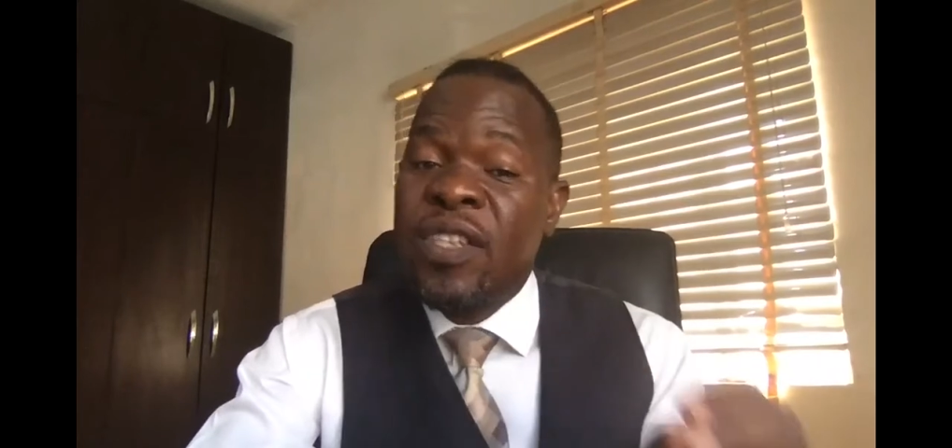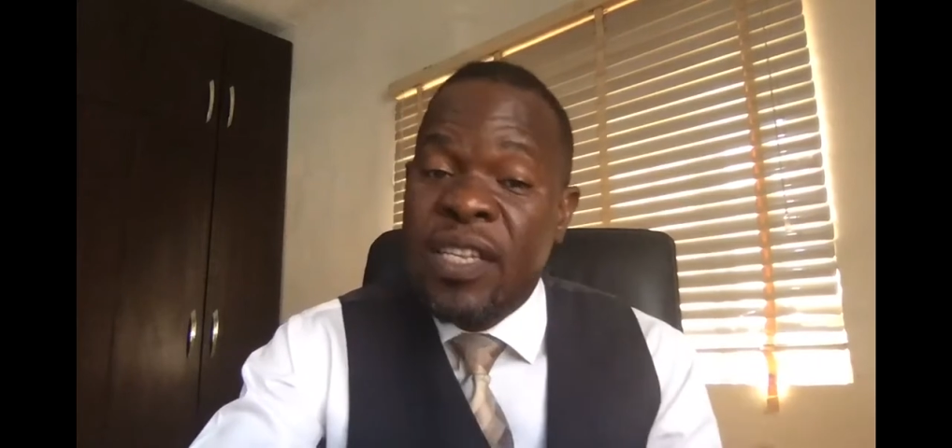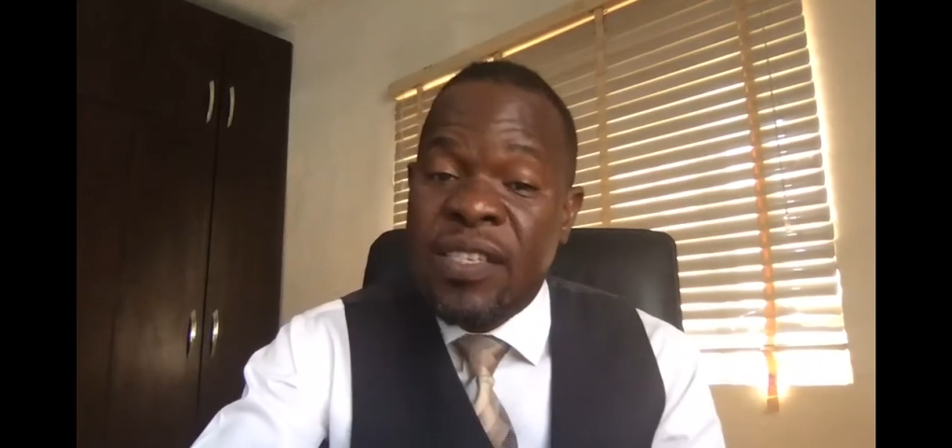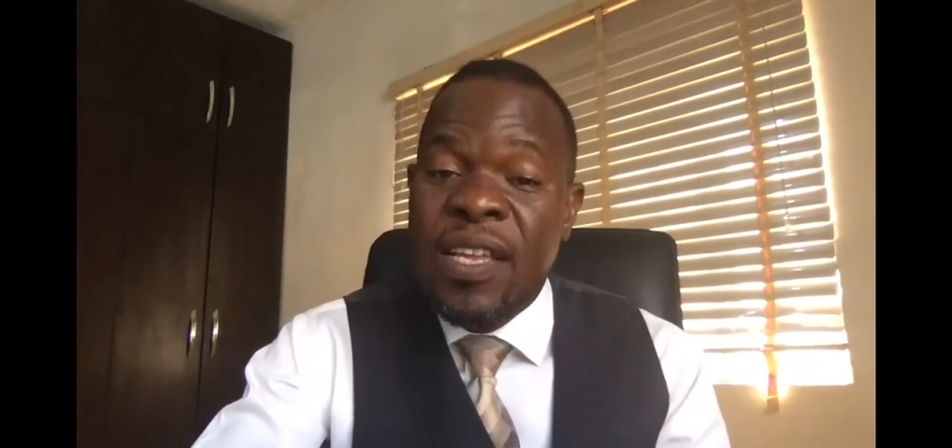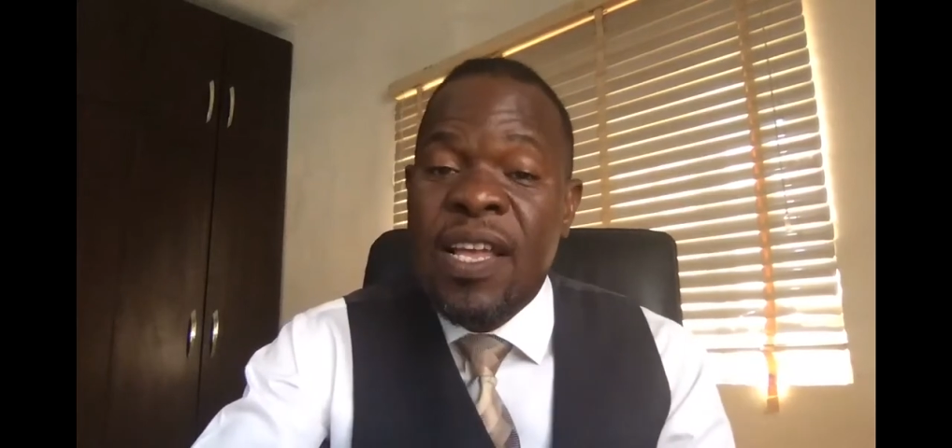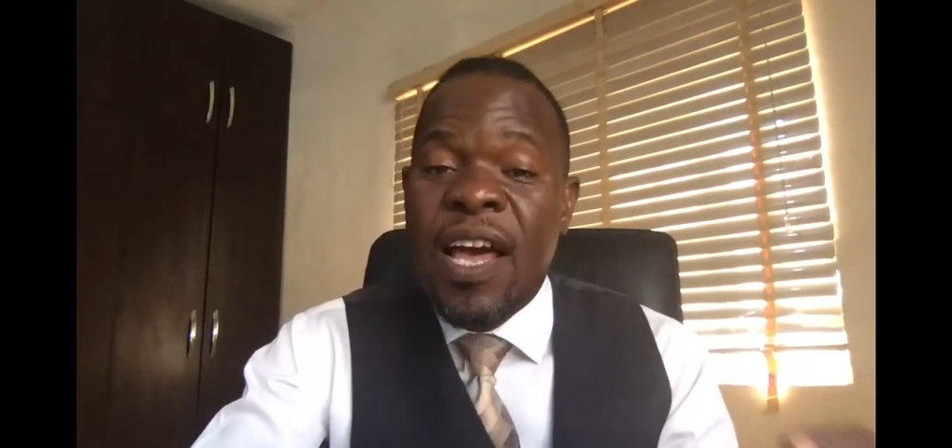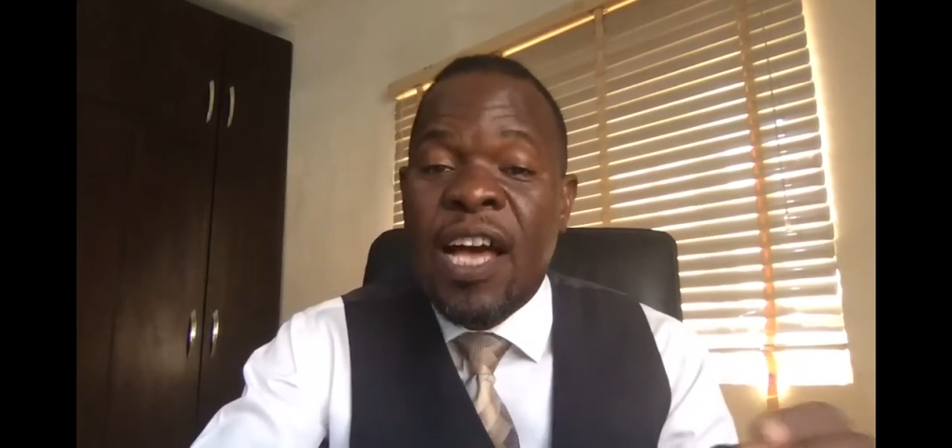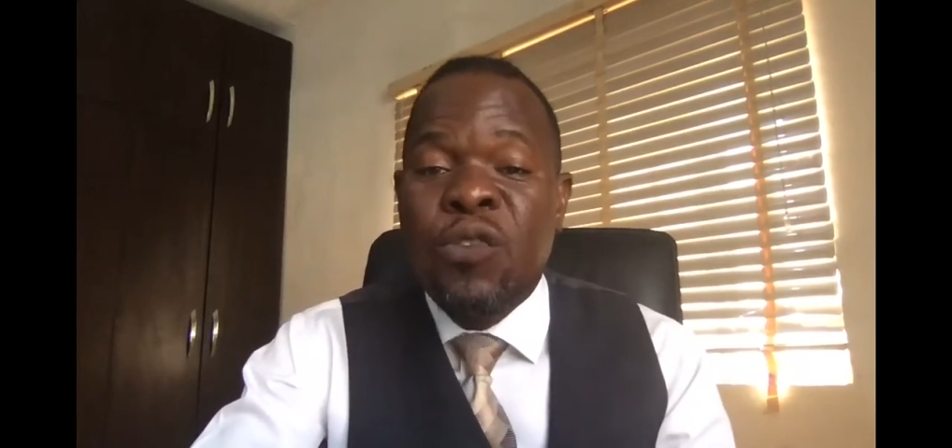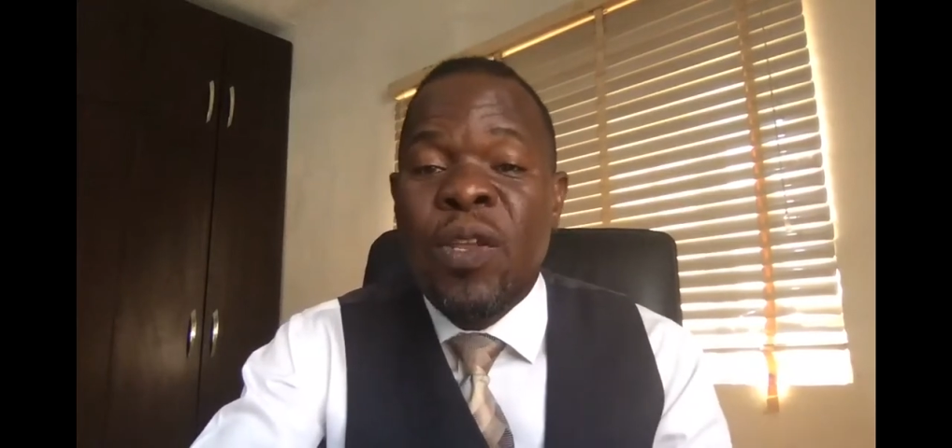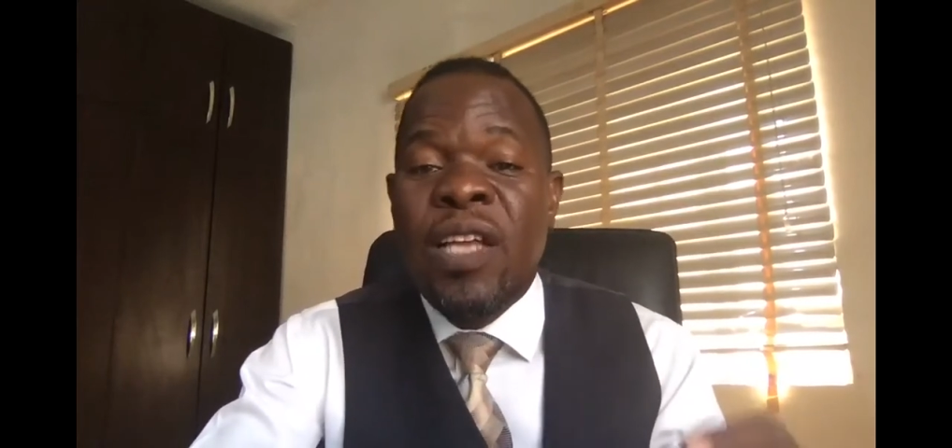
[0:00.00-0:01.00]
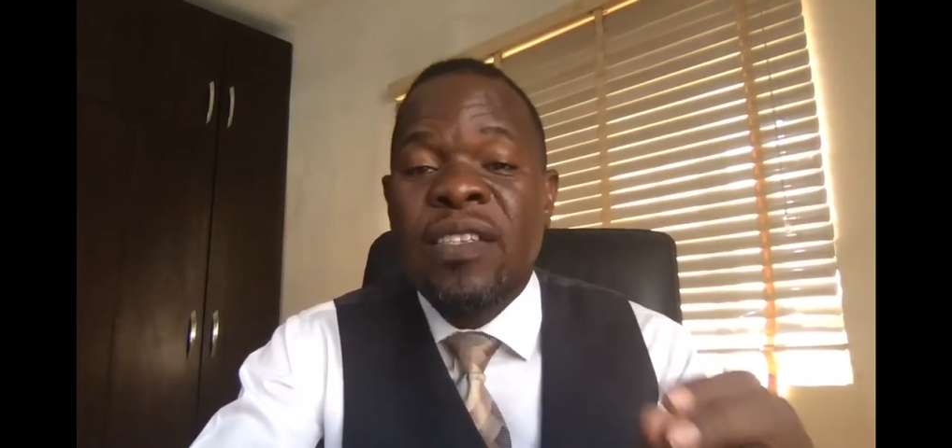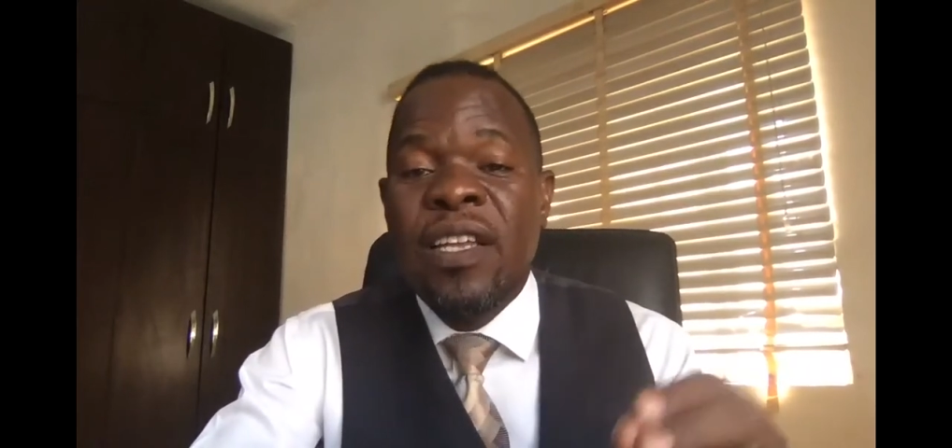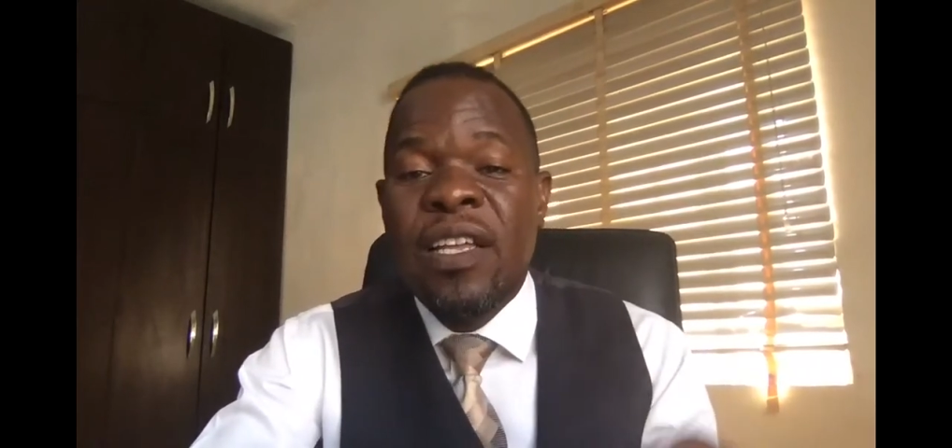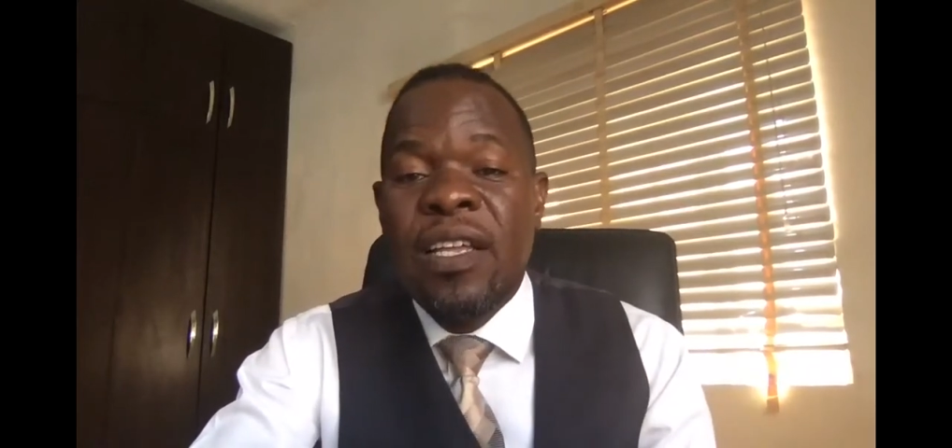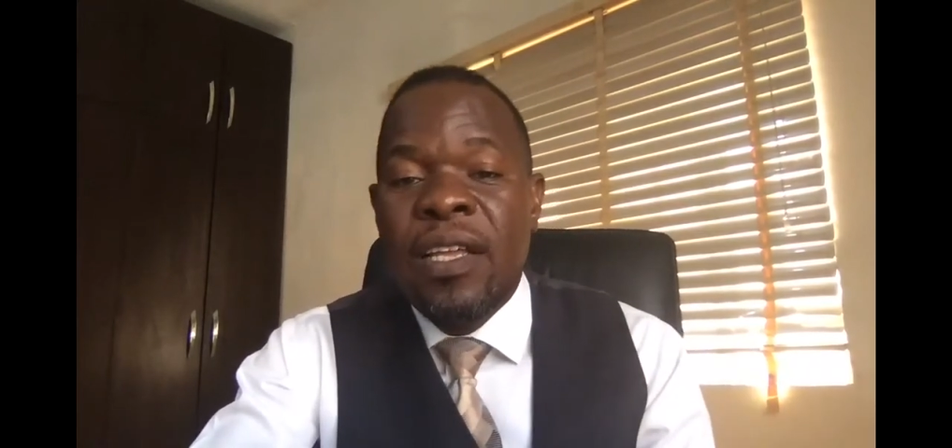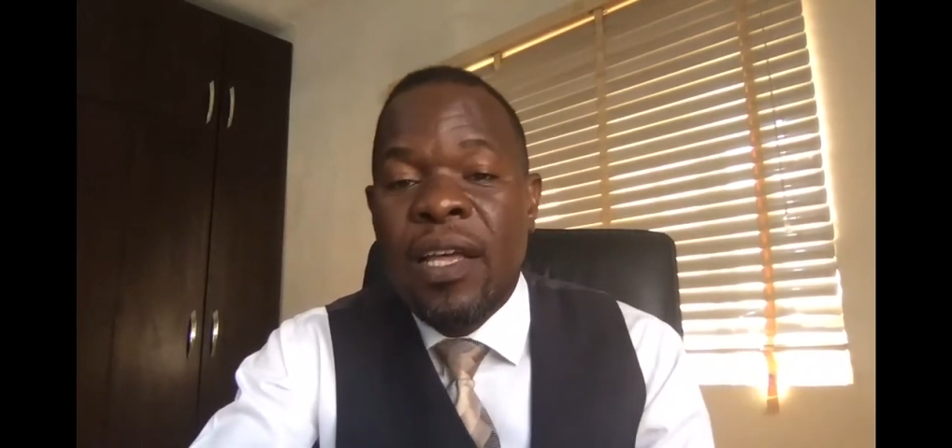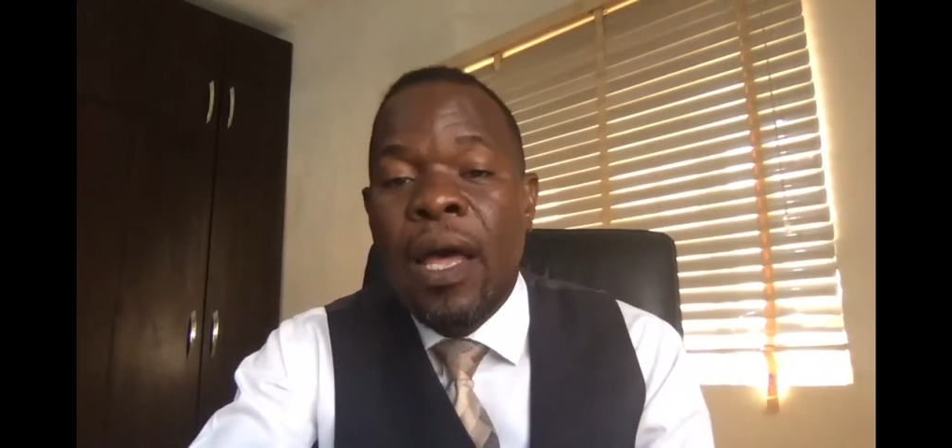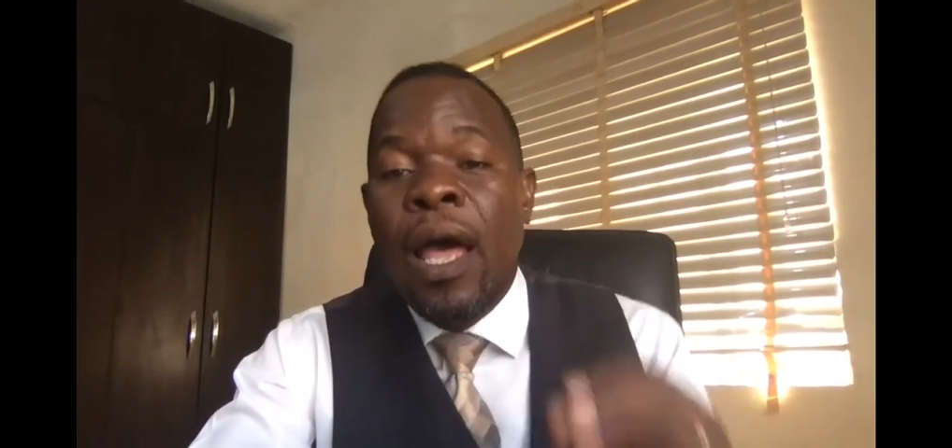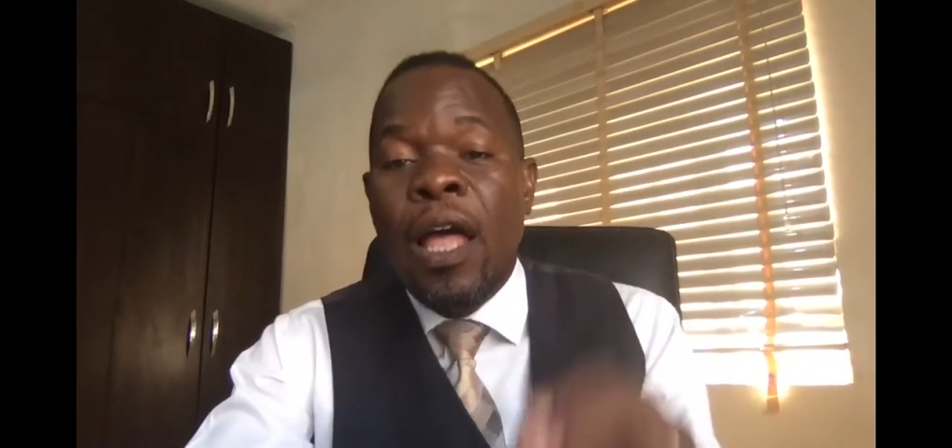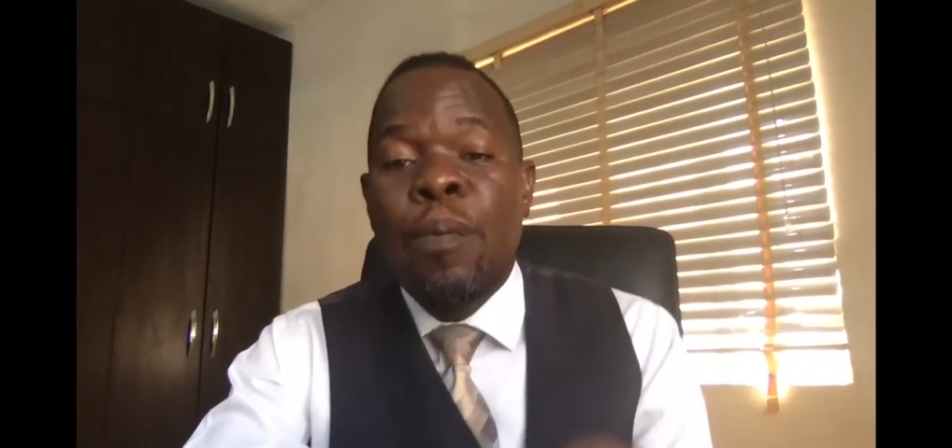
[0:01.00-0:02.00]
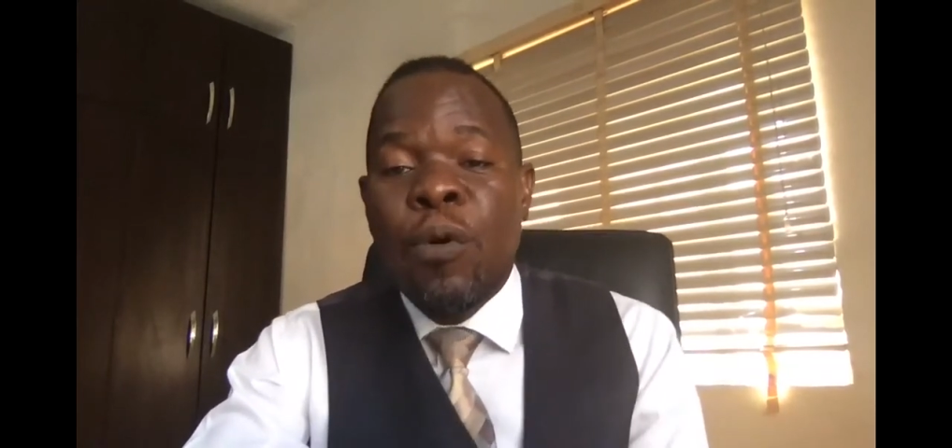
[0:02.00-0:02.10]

is, as well as help